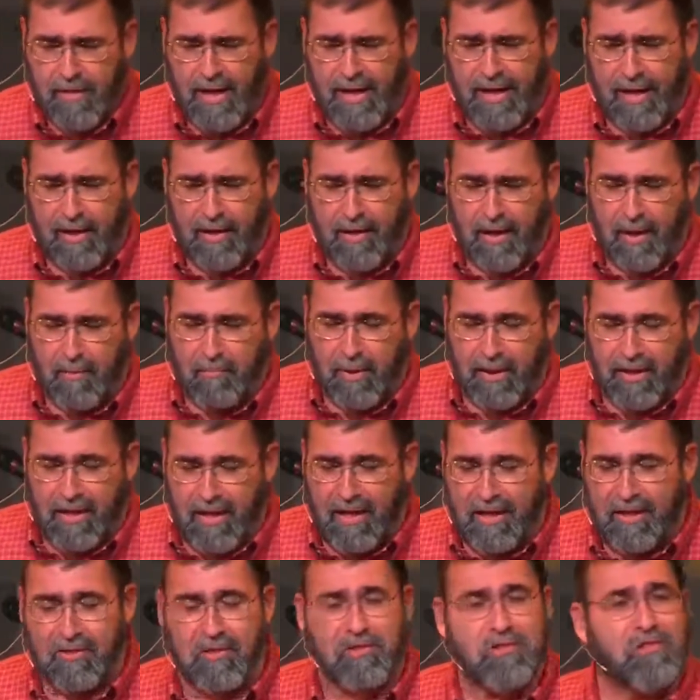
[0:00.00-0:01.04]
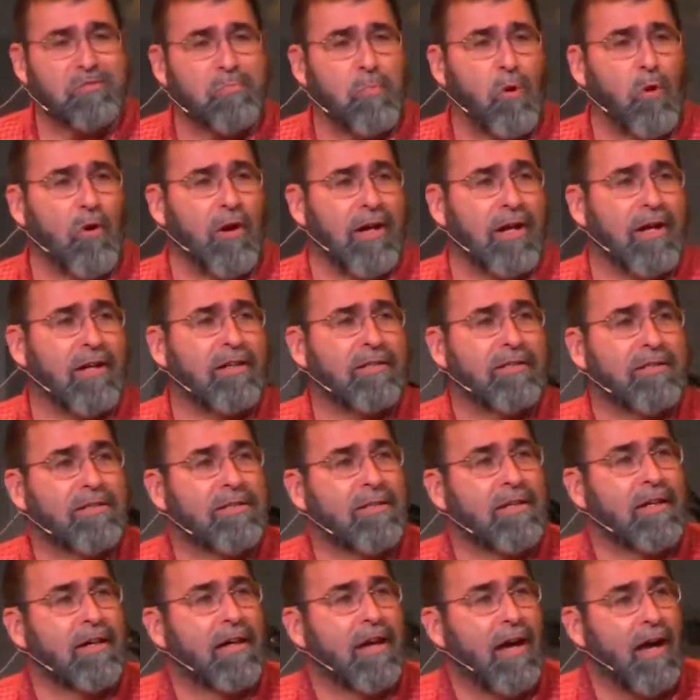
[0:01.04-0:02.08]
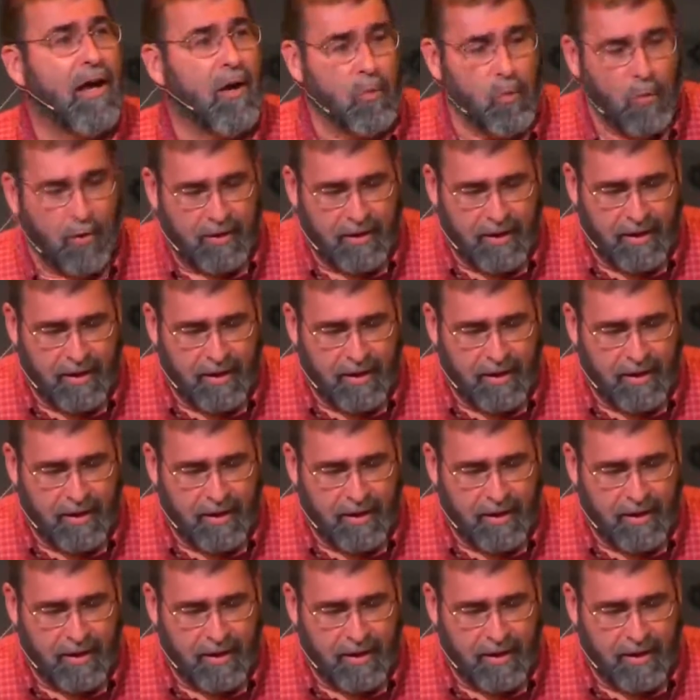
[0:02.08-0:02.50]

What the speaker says: And beginning this morning, we're